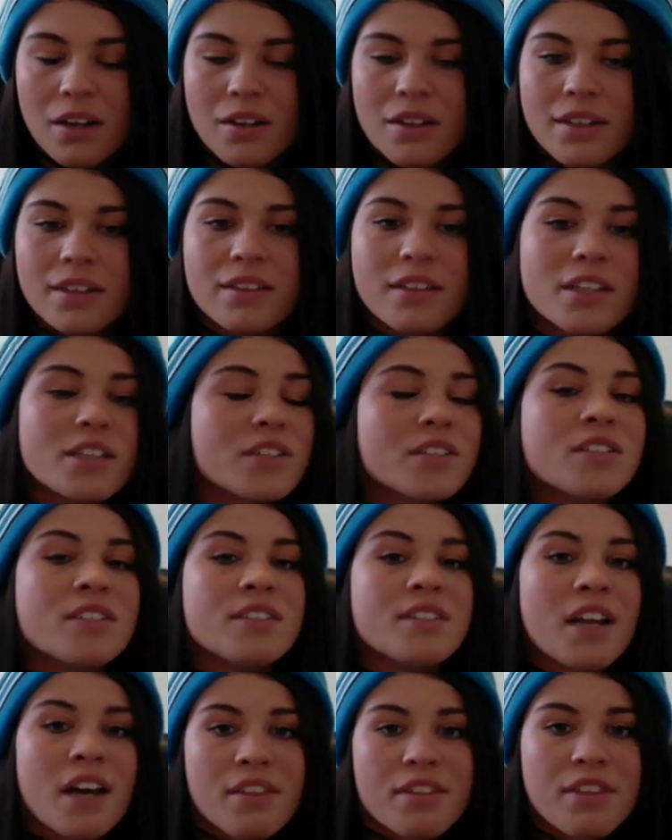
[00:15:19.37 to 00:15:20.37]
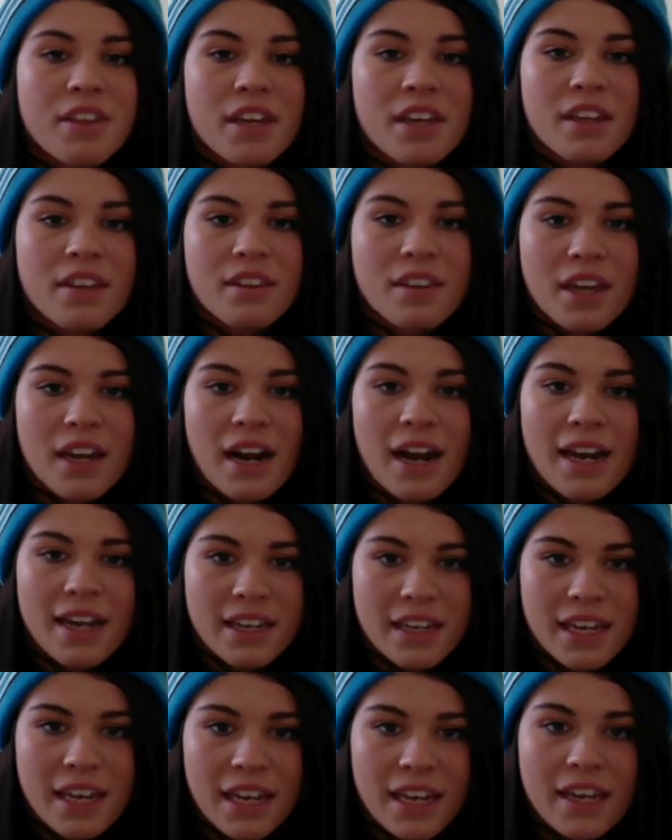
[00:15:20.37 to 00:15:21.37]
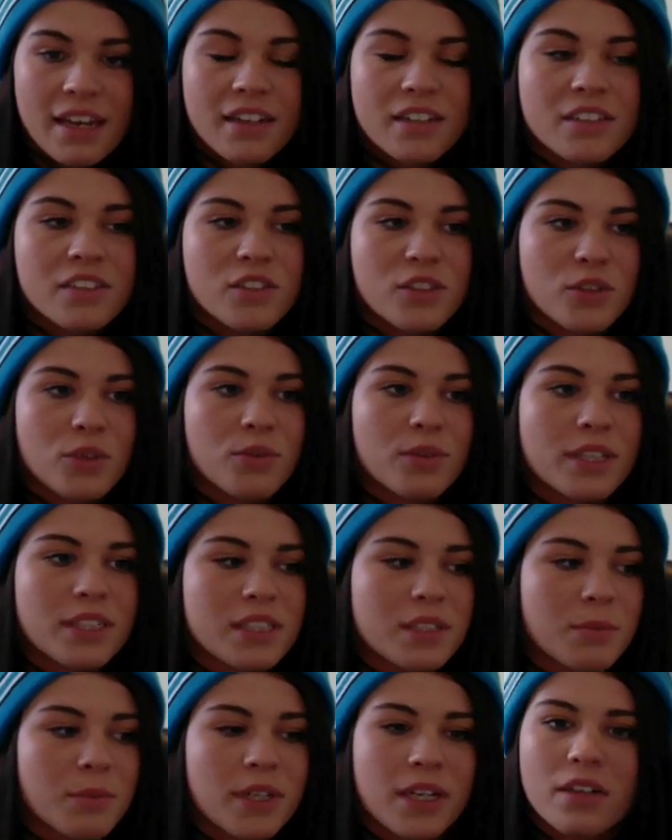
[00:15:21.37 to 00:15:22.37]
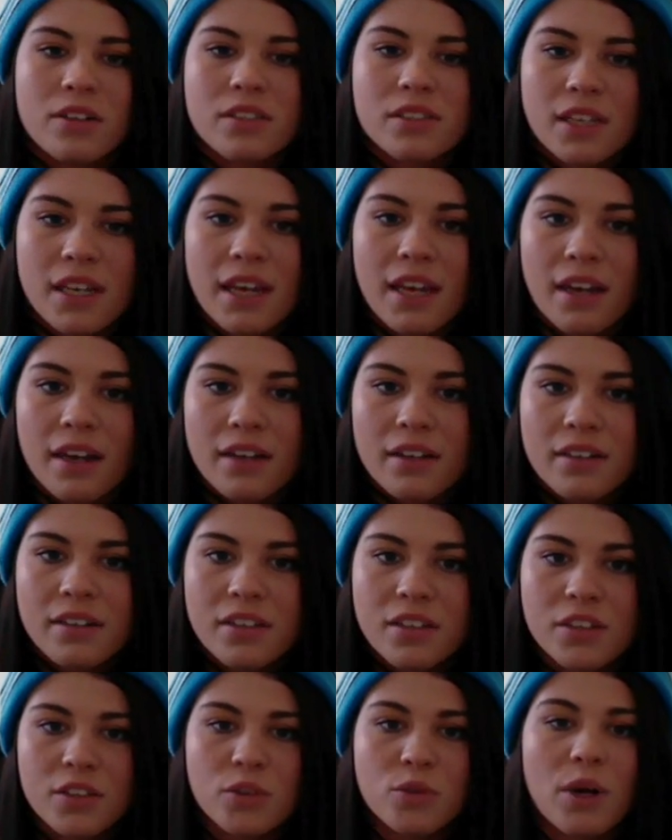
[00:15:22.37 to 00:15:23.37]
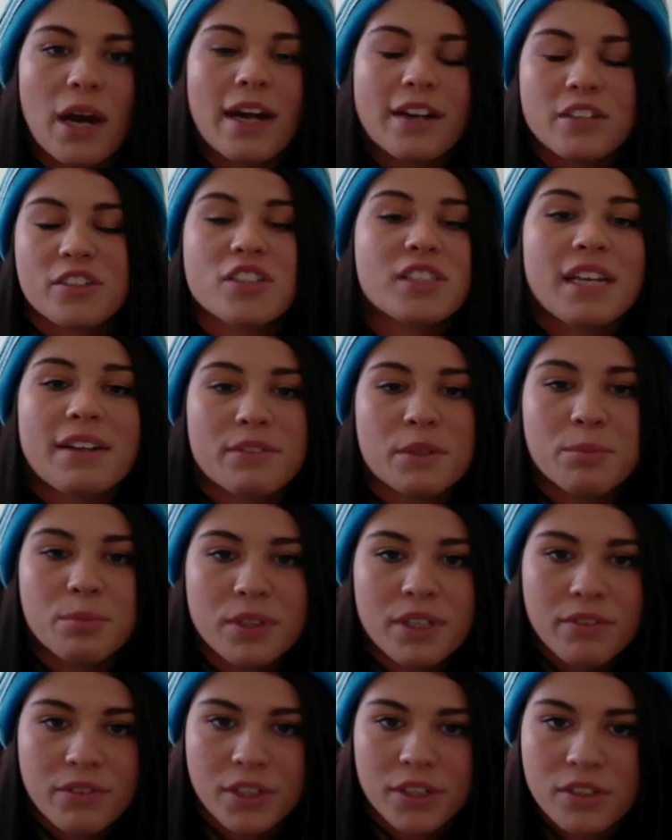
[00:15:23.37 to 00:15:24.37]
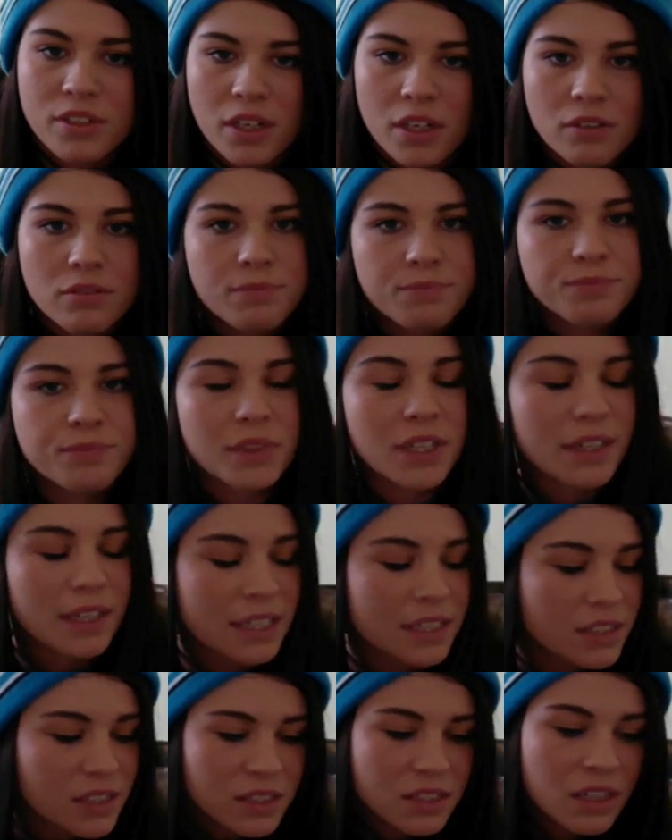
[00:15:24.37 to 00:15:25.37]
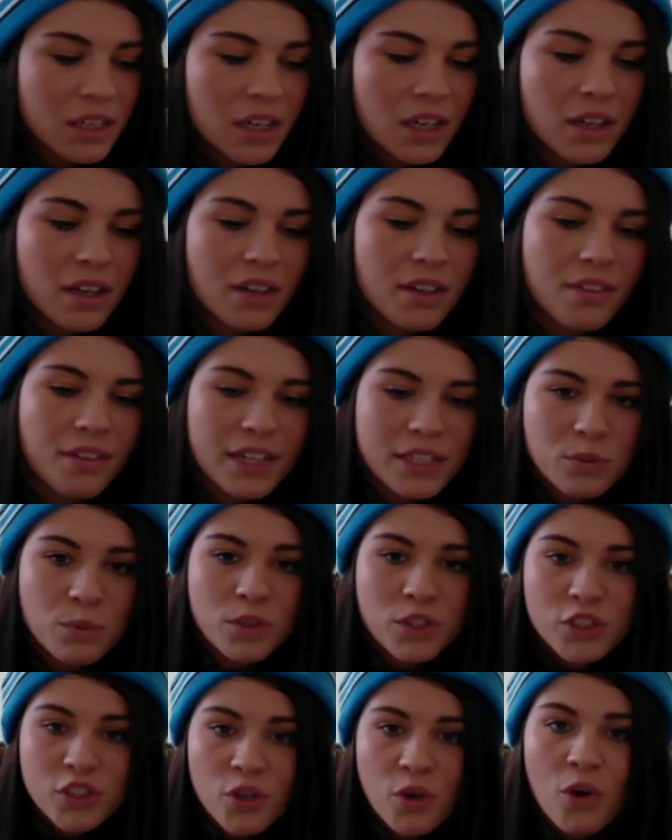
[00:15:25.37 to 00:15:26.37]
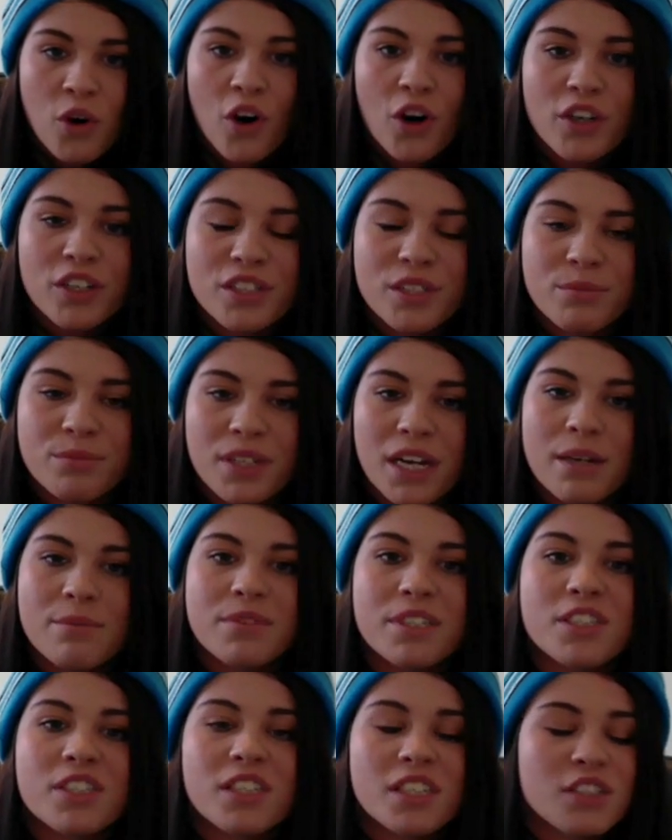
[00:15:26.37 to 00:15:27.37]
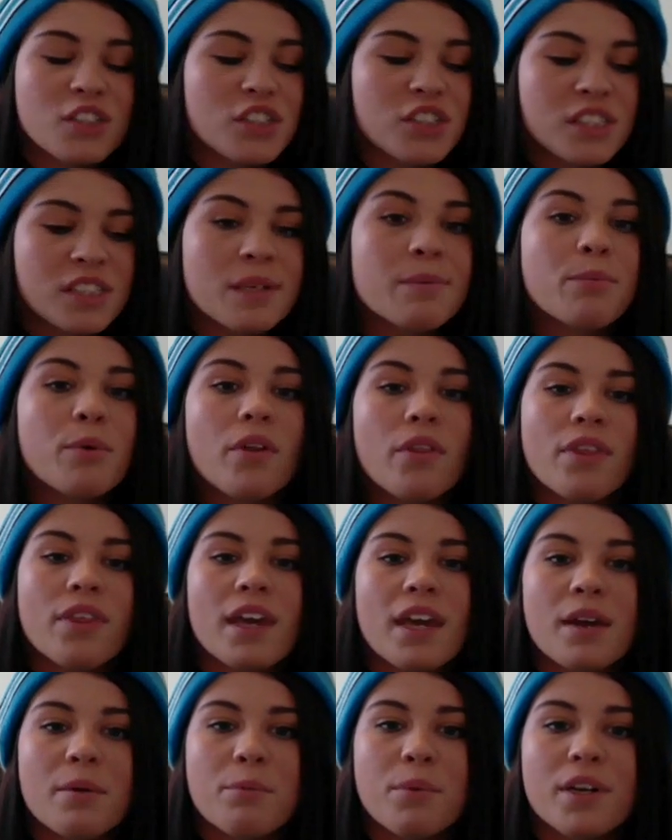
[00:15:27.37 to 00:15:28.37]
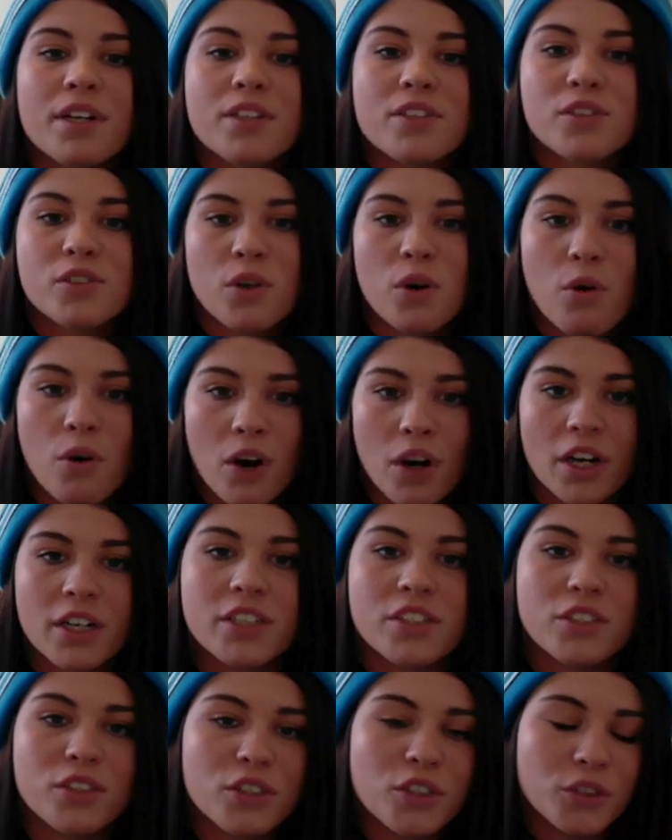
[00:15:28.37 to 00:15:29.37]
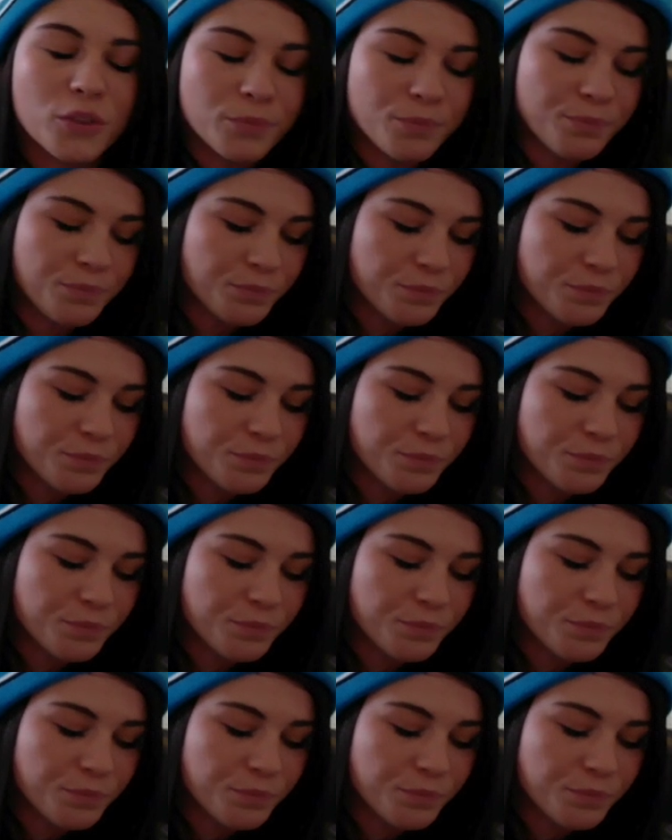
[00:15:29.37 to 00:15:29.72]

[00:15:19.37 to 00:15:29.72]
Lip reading: Like, there's nothing that I can't do that someone else can. You just have to believe in yourself. And that's what's so hard sometimes. It's such a simple thing, but it's so hard to do.